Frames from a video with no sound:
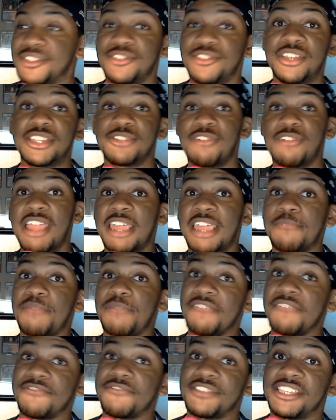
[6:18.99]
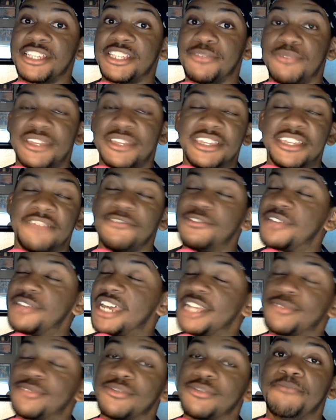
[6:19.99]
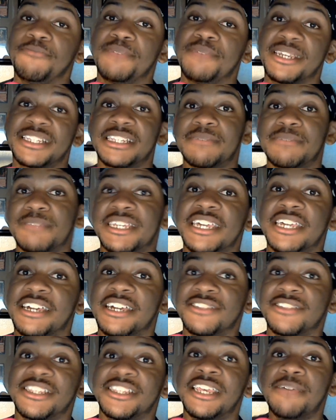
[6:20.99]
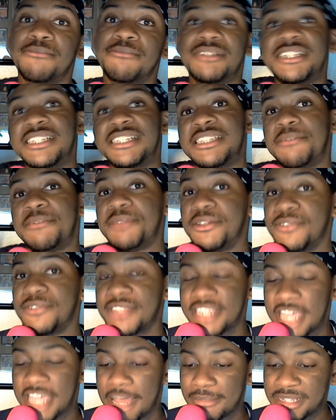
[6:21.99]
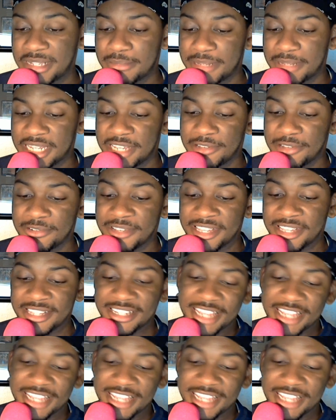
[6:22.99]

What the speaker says: So that's Crack a Pack for this week. If you guys would have picked something else, please let me know in the comments below.